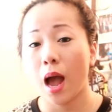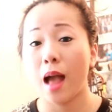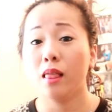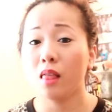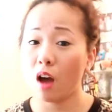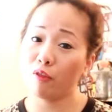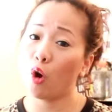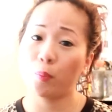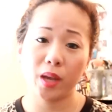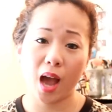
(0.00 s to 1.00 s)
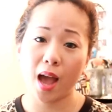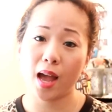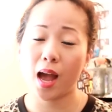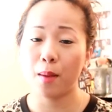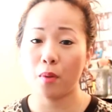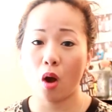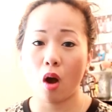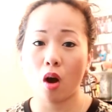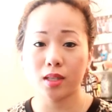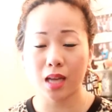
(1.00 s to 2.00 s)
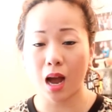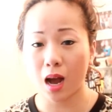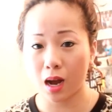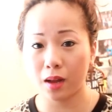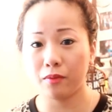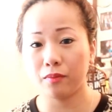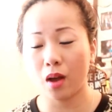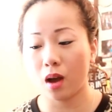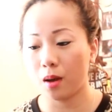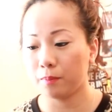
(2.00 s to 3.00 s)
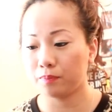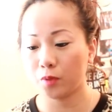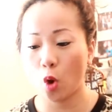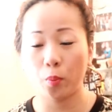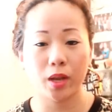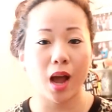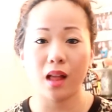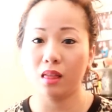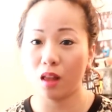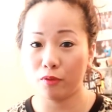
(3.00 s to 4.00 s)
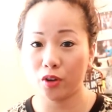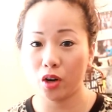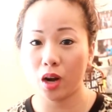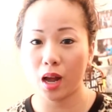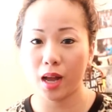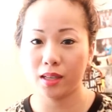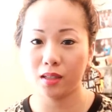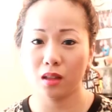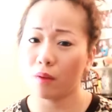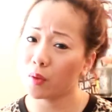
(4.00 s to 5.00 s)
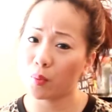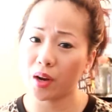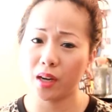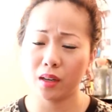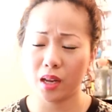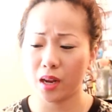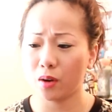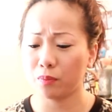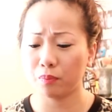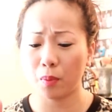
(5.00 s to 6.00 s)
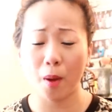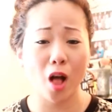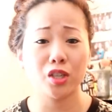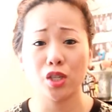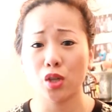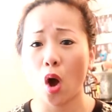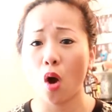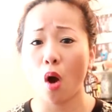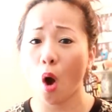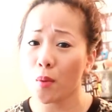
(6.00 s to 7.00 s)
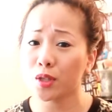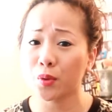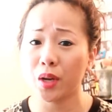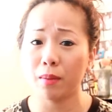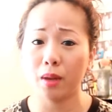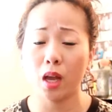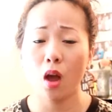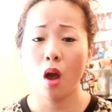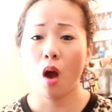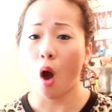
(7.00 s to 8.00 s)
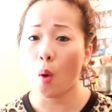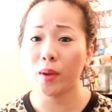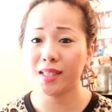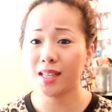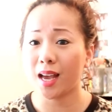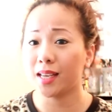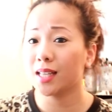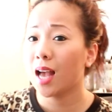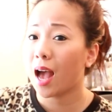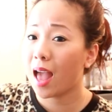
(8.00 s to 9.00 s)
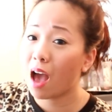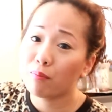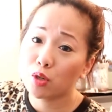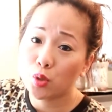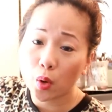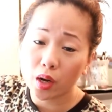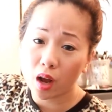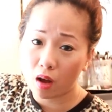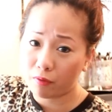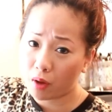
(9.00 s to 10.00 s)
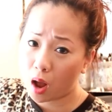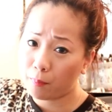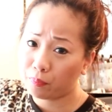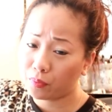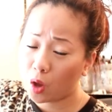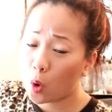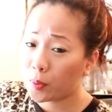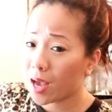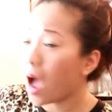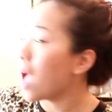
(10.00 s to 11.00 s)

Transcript: I love OPI. I'm an all-time OPI lover. I just love the brand. Their polishes are always creamy, always nice. I have majority of OPI.